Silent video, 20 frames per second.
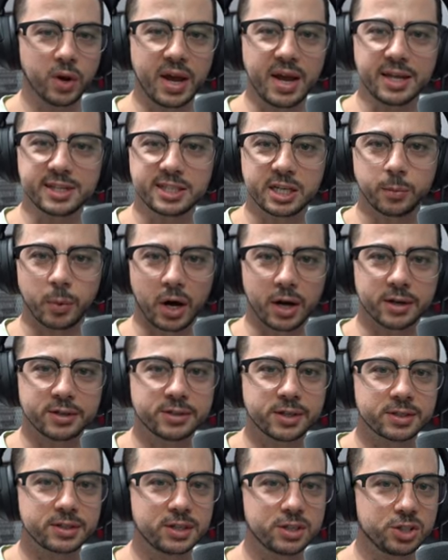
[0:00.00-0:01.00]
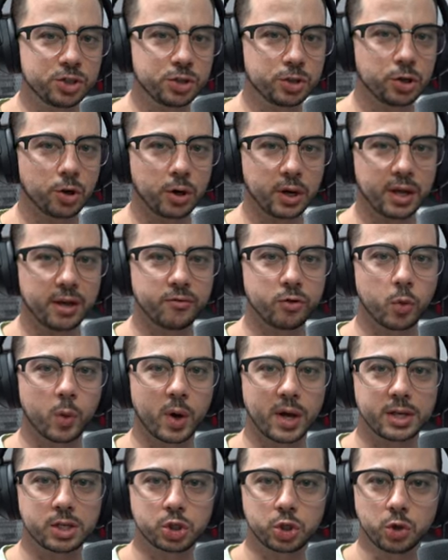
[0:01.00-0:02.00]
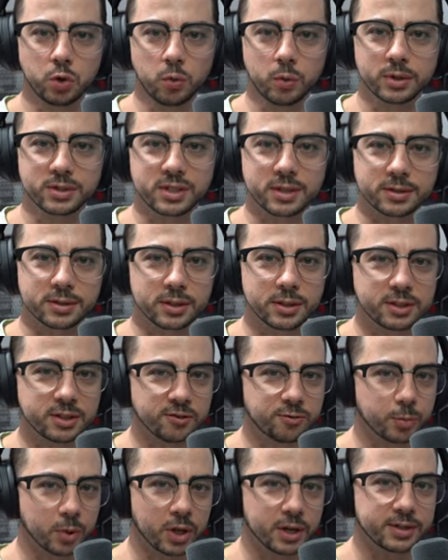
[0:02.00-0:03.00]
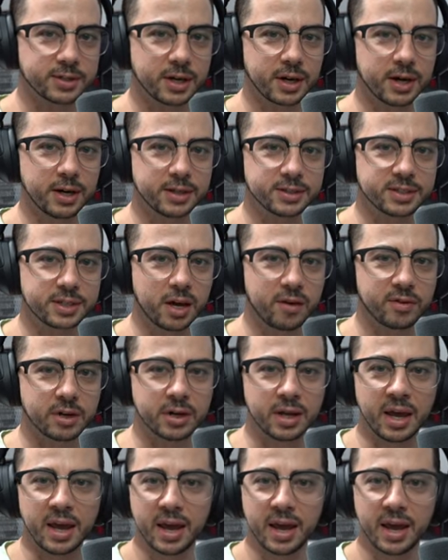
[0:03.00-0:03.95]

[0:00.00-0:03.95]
Antibodies as this is going to give you a chill resistance of plus 87,